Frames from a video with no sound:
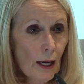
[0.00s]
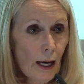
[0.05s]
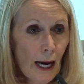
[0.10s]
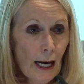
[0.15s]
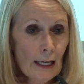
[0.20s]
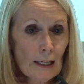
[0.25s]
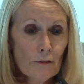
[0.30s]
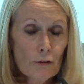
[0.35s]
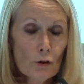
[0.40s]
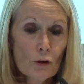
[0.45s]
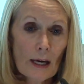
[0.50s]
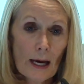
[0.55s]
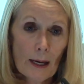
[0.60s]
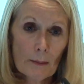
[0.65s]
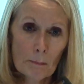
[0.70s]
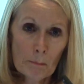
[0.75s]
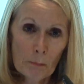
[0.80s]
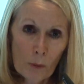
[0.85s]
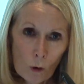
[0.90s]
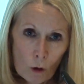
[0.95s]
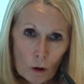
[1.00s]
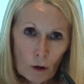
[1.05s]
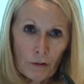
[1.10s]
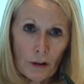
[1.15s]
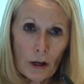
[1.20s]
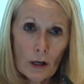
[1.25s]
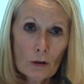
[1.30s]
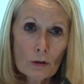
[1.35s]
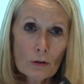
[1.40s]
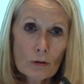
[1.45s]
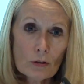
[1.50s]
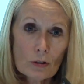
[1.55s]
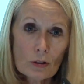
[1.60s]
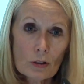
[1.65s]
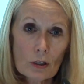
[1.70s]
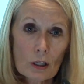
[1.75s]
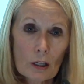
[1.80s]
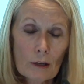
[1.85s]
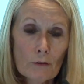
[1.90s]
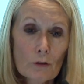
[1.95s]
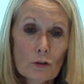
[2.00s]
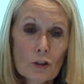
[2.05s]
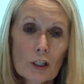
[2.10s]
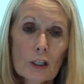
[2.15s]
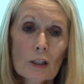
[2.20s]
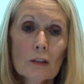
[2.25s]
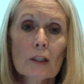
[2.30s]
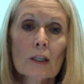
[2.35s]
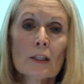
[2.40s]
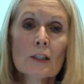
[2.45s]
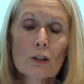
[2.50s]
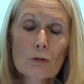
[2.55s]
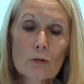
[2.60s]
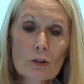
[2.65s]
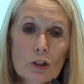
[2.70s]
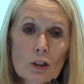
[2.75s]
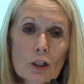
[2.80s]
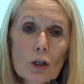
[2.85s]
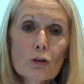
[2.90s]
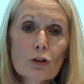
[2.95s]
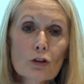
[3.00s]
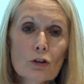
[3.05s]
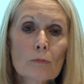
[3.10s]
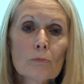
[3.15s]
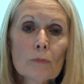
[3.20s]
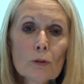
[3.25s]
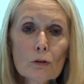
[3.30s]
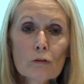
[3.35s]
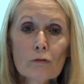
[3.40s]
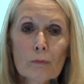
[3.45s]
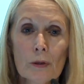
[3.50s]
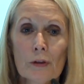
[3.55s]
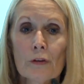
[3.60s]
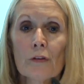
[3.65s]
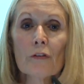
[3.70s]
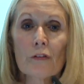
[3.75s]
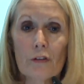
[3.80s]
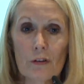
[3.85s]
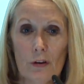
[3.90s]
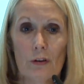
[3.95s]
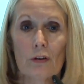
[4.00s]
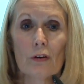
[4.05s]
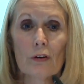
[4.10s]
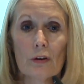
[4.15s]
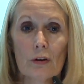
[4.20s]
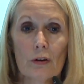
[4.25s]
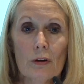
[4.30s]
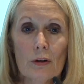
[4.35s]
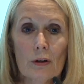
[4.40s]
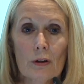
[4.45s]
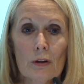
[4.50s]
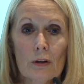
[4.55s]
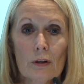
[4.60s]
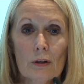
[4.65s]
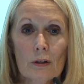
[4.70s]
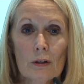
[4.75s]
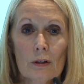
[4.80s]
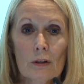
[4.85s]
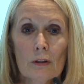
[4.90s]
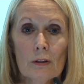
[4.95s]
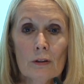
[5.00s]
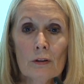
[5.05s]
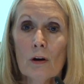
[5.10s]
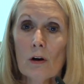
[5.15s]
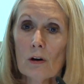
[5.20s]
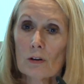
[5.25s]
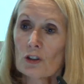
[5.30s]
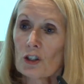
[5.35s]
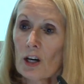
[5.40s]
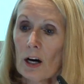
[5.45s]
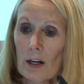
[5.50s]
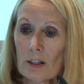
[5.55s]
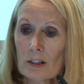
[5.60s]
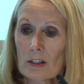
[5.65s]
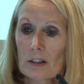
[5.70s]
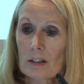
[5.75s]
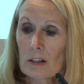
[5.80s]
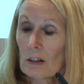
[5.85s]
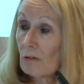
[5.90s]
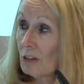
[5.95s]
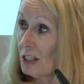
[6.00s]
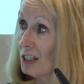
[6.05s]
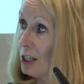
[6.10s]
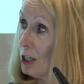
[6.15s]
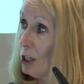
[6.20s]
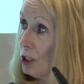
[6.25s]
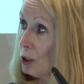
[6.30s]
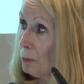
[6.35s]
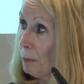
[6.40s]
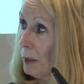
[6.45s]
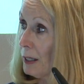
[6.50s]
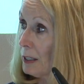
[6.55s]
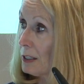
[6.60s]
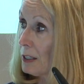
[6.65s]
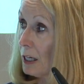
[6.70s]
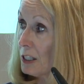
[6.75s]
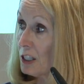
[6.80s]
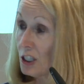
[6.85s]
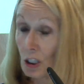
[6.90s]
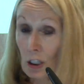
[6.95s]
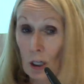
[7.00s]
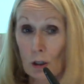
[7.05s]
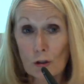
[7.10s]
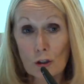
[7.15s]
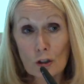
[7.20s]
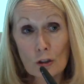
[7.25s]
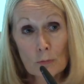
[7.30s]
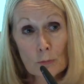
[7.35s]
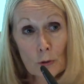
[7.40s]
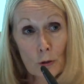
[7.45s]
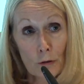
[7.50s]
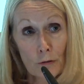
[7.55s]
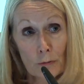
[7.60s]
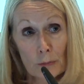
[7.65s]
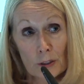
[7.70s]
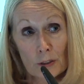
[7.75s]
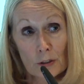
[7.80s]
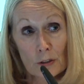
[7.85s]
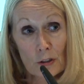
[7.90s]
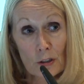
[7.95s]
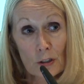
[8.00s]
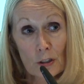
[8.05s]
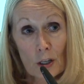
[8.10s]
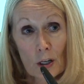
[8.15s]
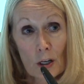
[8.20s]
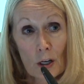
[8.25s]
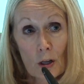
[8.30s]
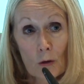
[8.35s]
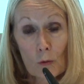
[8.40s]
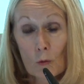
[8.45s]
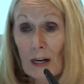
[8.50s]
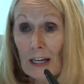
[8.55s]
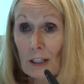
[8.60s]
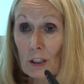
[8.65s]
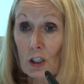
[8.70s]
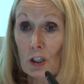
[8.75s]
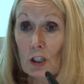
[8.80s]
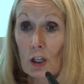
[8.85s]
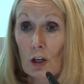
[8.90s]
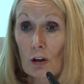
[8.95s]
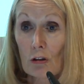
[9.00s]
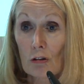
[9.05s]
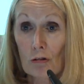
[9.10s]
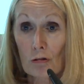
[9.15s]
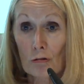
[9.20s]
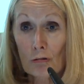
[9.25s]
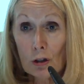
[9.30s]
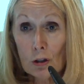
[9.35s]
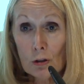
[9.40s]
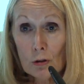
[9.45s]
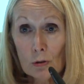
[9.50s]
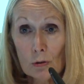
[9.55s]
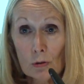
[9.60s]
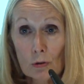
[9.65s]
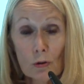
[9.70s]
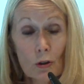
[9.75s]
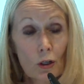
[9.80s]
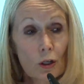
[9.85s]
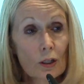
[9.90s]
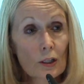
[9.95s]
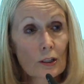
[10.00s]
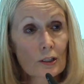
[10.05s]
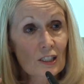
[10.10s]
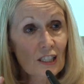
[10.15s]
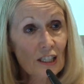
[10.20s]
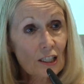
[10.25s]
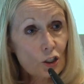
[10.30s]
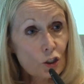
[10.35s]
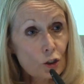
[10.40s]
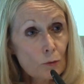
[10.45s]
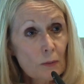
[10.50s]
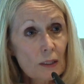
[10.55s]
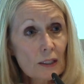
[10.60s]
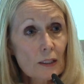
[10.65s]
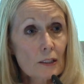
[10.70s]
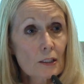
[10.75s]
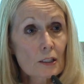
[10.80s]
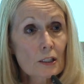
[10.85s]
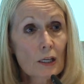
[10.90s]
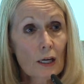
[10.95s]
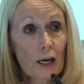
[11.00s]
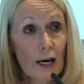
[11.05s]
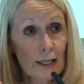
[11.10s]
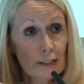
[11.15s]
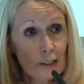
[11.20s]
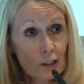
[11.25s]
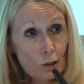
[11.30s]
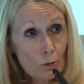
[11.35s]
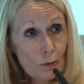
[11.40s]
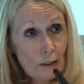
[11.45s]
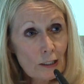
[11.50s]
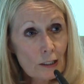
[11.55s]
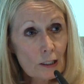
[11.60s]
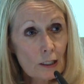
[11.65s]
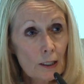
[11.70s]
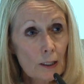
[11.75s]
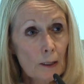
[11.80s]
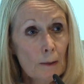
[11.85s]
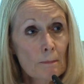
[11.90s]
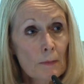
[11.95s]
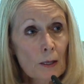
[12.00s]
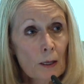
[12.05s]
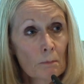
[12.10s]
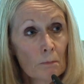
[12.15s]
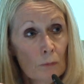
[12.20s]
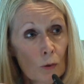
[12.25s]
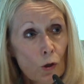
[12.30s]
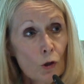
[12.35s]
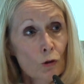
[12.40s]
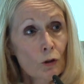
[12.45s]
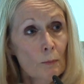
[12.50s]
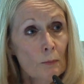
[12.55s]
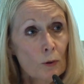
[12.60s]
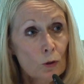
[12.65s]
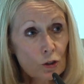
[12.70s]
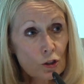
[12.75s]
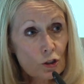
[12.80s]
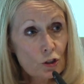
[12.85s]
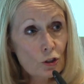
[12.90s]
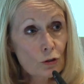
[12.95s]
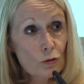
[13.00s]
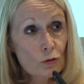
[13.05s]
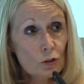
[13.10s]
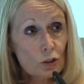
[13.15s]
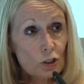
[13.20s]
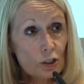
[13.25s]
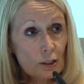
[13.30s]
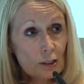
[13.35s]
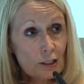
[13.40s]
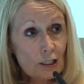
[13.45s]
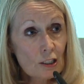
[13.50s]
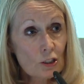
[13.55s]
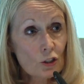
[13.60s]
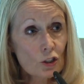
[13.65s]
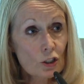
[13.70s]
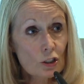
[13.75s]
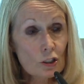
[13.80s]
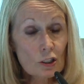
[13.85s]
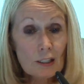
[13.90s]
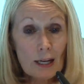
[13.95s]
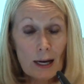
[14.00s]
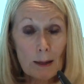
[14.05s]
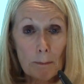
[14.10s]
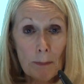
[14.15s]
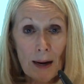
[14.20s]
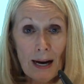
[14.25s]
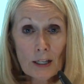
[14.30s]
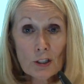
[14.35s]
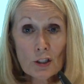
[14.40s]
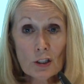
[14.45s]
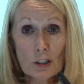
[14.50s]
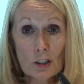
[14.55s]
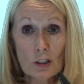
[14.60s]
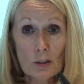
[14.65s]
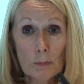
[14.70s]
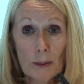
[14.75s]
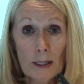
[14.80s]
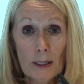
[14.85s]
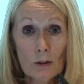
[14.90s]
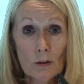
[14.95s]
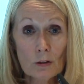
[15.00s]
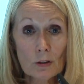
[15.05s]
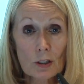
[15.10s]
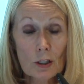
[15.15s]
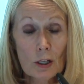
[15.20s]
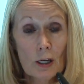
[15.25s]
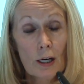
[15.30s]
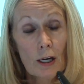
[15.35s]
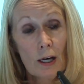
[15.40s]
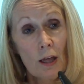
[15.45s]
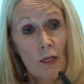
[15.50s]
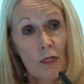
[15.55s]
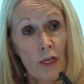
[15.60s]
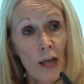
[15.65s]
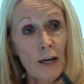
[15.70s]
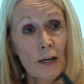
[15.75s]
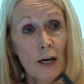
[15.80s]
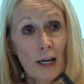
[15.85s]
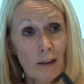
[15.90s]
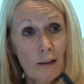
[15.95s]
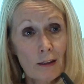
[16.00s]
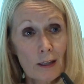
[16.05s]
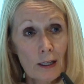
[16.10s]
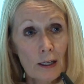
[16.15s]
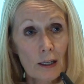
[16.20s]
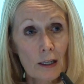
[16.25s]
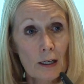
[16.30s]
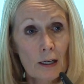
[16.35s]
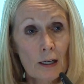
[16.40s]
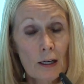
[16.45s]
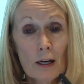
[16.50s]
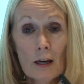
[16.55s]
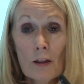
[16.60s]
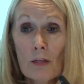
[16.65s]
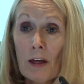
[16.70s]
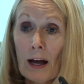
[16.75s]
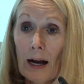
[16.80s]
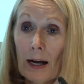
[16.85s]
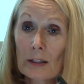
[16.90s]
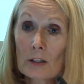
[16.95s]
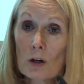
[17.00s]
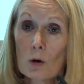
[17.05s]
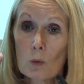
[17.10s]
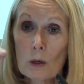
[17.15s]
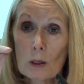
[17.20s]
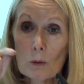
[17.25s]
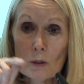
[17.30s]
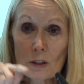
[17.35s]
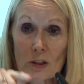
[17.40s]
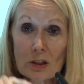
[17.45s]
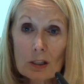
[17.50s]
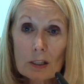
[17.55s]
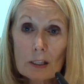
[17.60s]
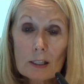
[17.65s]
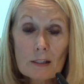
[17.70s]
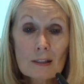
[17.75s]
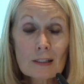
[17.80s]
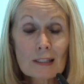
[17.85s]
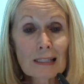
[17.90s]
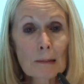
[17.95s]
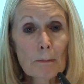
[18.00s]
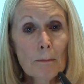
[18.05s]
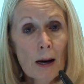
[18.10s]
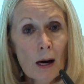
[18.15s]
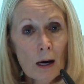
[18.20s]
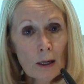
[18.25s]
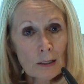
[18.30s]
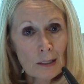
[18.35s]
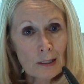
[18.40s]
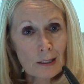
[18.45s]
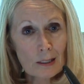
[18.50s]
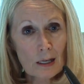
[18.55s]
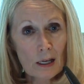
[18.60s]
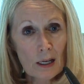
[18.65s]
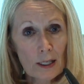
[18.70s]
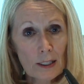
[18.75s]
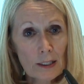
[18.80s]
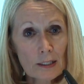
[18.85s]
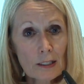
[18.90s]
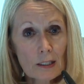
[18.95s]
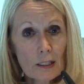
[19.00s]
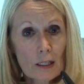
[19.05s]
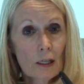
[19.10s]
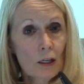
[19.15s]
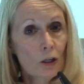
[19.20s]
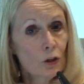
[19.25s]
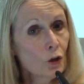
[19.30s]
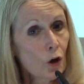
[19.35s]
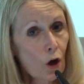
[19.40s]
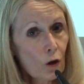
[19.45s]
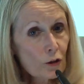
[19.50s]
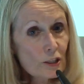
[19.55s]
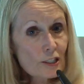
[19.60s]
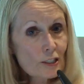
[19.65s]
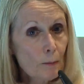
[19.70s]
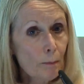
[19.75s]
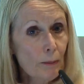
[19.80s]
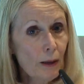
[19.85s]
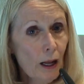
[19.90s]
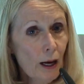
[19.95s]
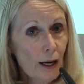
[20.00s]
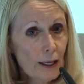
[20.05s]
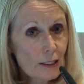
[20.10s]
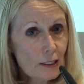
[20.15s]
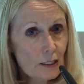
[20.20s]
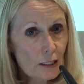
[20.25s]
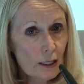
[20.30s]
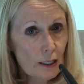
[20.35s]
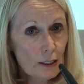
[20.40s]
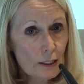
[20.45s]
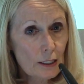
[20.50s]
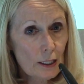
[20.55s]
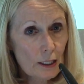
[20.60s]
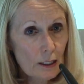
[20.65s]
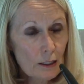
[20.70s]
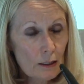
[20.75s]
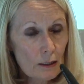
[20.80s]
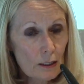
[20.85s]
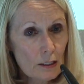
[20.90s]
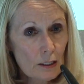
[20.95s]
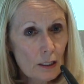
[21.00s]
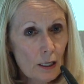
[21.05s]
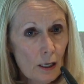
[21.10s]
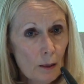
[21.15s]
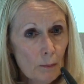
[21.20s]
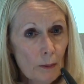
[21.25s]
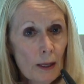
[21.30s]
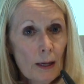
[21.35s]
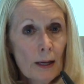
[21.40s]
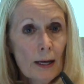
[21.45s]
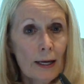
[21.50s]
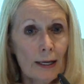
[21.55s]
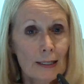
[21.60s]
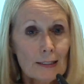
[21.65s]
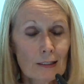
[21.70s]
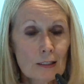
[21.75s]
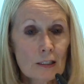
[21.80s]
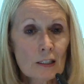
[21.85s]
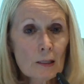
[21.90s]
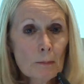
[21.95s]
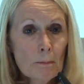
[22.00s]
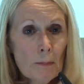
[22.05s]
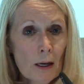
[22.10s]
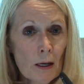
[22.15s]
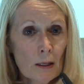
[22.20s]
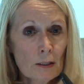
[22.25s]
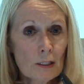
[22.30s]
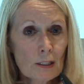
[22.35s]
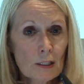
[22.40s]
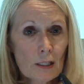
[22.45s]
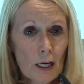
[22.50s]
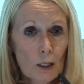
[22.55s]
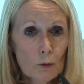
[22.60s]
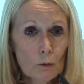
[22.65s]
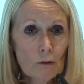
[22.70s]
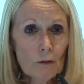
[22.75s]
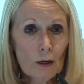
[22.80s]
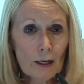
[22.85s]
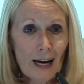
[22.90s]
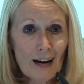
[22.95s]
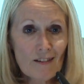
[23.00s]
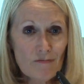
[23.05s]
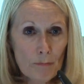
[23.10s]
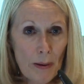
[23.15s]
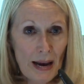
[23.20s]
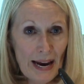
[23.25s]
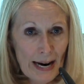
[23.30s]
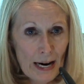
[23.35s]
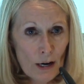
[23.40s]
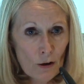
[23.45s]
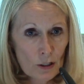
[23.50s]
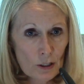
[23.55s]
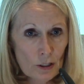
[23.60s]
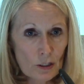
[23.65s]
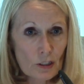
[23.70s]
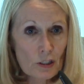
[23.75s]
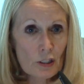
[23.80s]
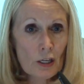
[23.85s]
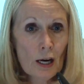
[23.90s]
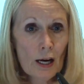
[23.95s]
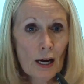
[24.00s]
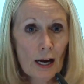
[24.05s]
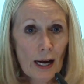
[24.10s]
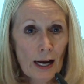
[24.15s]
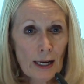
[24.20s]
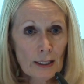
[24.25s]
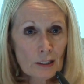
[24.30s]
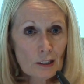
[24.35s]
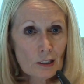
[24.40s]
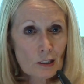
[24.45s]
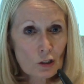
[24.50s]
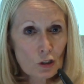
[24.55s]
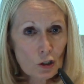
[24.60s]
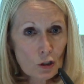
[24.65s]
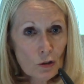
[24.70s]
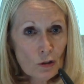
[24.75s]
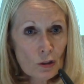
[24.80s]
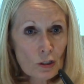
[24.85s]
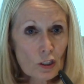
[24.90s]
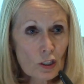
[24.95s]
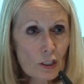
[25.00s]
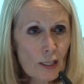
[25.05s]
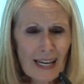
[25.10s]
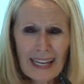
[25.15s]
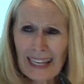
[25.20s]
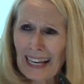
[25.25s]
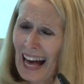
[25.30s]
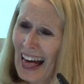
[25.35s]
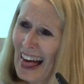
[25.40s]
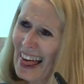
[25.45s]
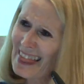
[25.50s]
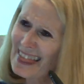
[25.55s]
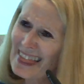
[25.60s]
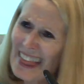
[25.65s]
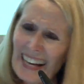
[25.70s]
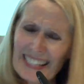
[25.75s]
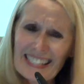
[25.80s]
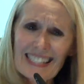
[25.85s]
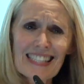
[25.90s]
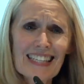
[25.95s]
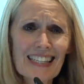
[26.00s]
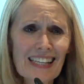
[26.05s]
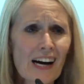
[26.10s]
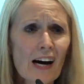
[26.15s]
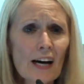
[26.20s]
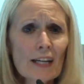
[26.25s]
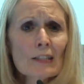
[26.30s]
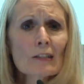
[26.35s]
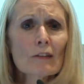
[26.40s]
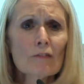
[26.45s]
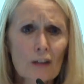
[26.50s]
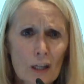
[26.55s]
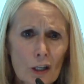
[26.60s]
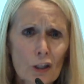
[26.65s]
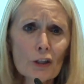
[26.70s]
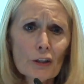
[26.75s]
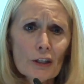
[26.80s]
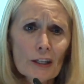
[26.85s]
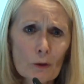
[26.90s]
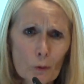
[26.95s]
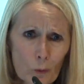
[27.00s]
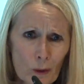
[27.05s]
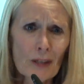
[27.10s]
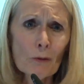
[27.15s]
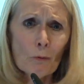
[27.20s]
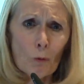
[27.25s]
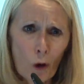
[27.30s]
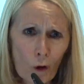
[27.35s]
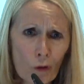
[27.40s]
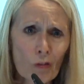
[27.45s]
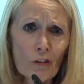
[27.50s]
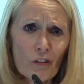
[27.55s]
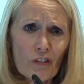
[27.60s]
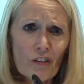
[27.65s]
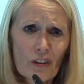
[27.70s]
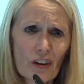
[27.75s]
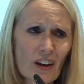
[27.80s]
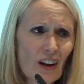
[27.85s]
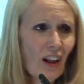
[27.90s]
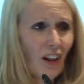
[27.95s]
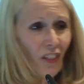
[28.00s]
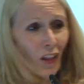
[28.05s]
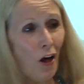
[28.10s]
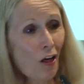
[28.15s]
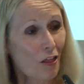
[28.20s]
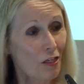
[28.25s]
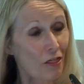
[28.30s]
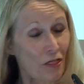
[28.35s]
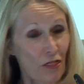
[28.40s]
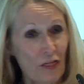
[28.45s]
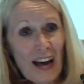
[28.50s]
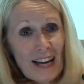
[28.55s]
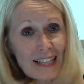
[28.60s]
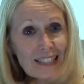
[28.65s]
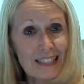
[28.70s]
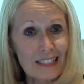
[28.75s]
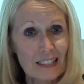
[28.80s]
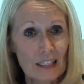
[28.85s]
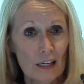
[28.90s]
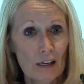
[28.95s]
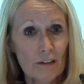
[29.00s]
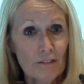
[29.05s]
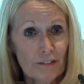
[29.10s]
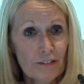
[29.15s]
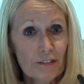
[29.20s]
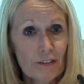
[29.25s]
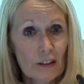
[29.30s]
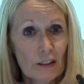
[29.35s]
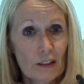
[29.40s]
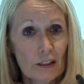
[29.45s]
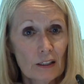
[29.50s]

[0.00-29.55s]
And if you get more of those, if you turn it into a social movement, not just a research base, a social movement, which through TeachMeet and Twitter, more and more students and teachers get passionate about, then I think that we will see the demand side, not the supply side, taking this up. It's the demand side. We've got to have parents and students saying, that's the kind of learning we want, not that stuff.